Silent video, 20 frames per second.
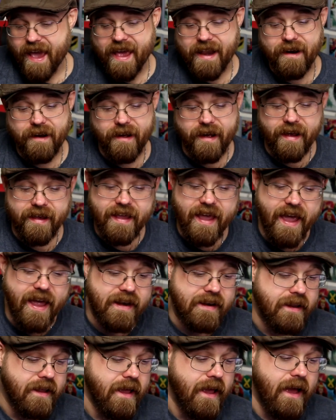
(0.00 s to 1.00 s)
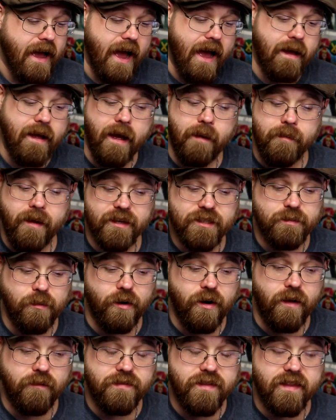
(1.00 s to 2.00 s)
And uh, again, I, am not
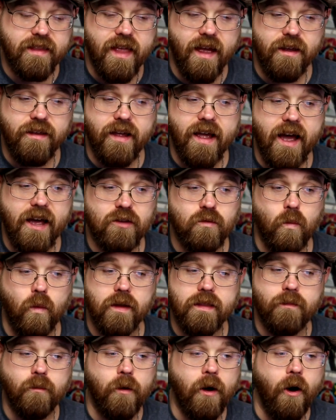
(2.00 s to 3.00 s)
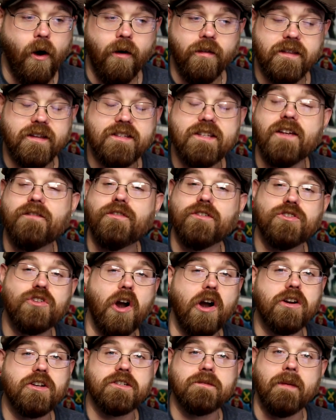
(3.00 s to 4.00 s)
smart enough to tell you guys what, what all these different
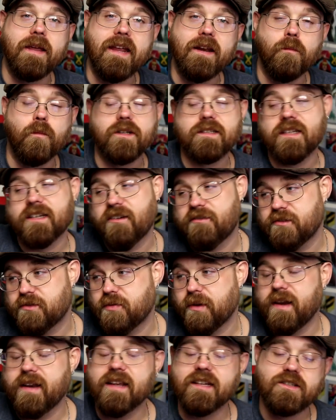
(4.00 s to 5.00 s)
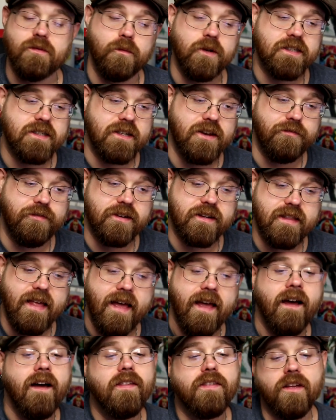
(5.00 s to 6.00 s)
charges mean and what's the difference between this and what's the difference
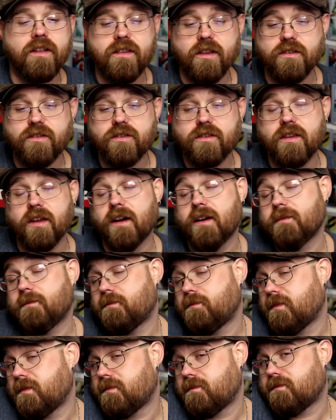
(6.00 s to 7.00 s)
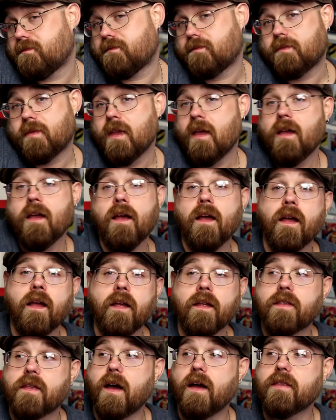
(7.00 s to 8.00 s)
that. The, the, the,
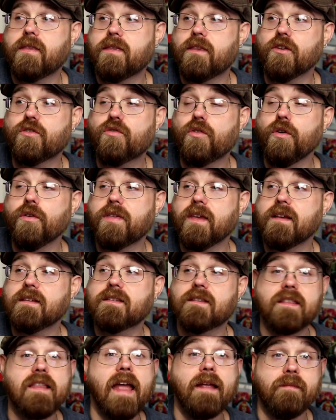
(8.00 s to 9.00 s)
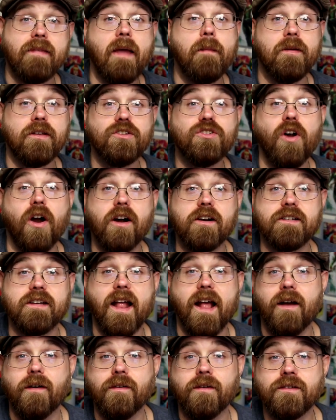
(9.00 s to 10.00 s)
the, the truth is they, they've been charged
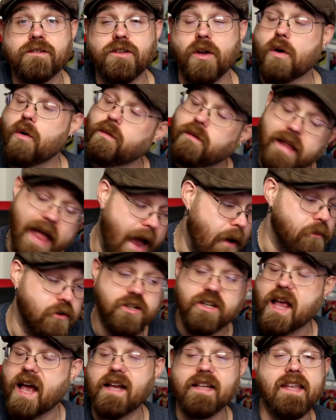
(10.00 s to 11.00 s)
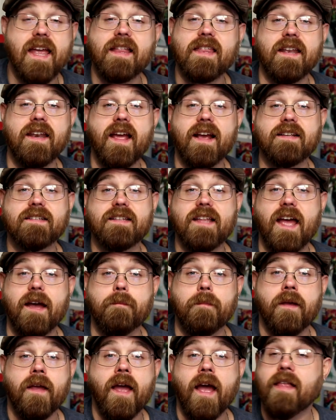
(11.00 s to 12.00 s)
now. So now we just got to take the next
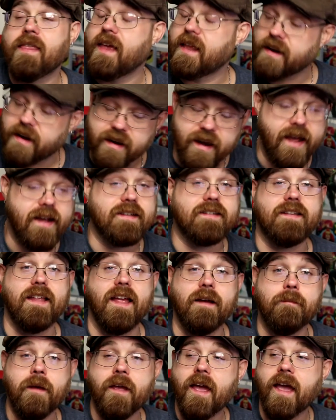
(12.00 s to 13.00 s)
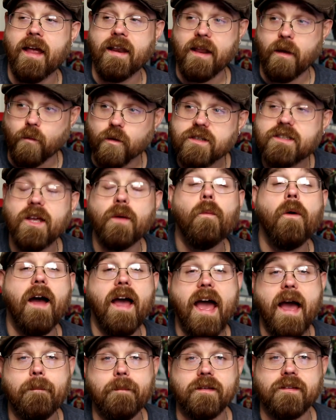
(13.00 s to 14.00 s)
step and then the next step and then we'll see
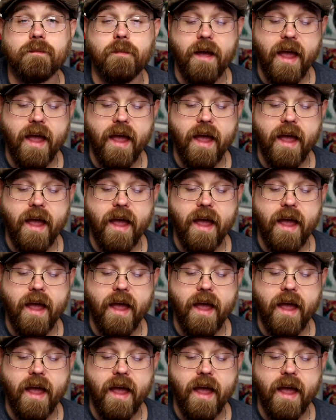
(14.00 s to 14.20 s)
what happens.